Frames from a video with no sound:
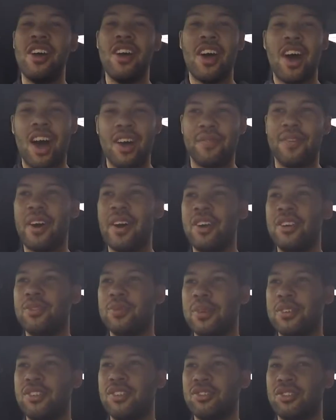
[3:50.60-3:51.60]
I've owned
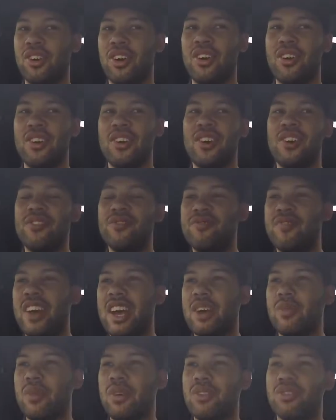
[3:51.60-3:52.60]
which has got rear wheel